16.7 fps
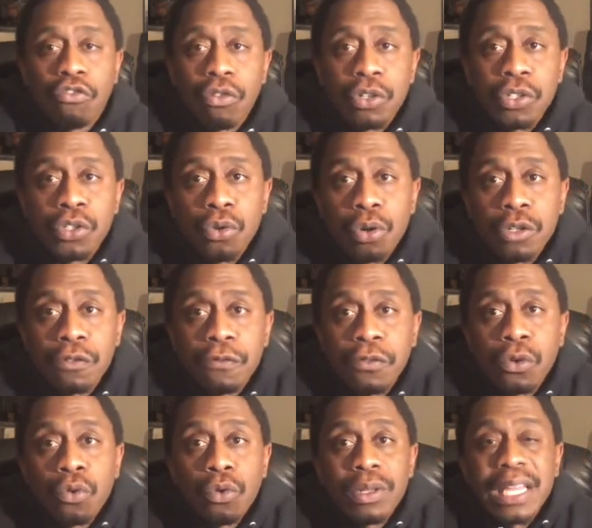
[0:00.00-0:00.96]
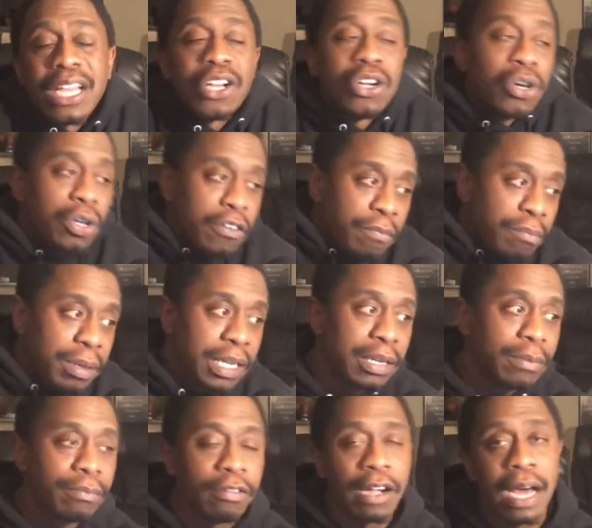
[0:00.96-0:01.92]
George Floyd, they could have been
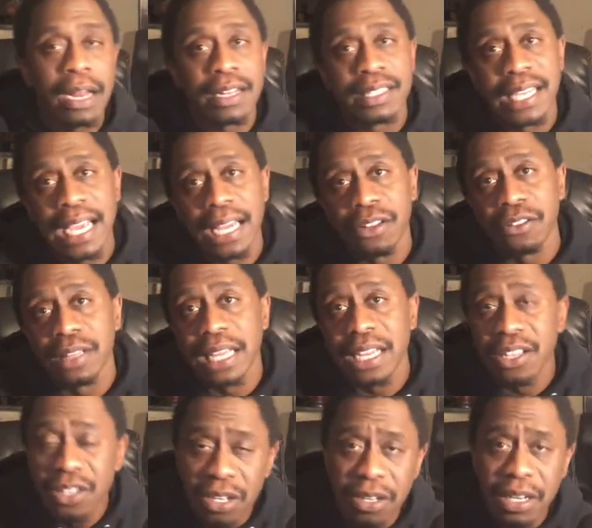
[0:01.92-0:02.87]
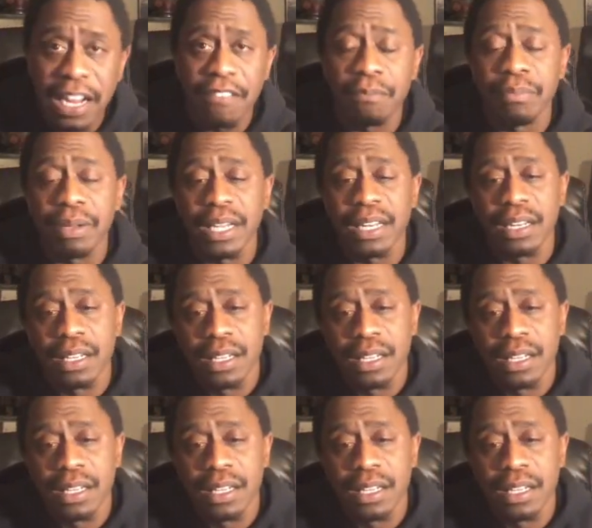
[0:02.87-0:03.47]
Breonna Taylor, they could have been.